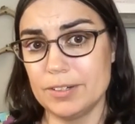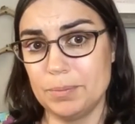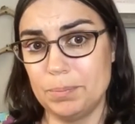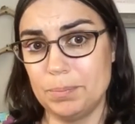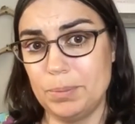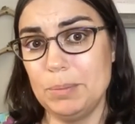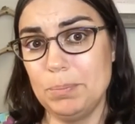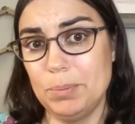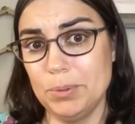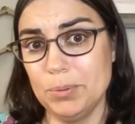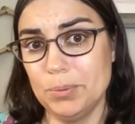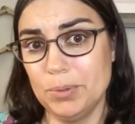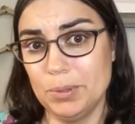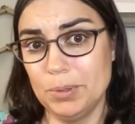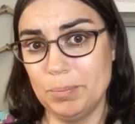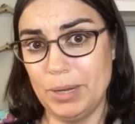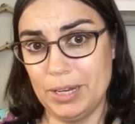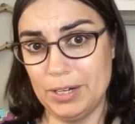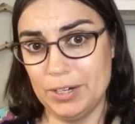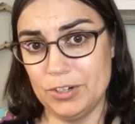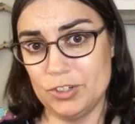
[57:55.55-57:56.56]
That people were
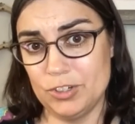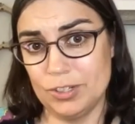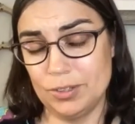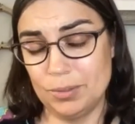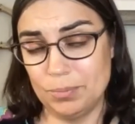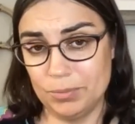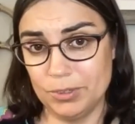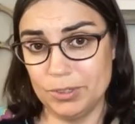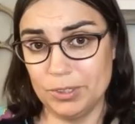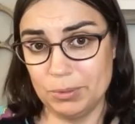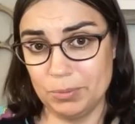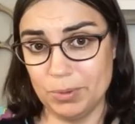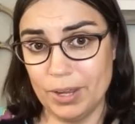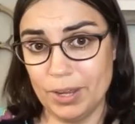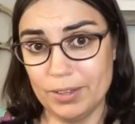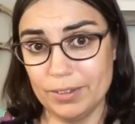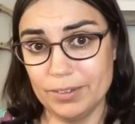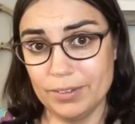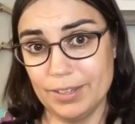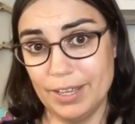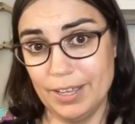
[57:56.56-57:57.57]
managing them really well,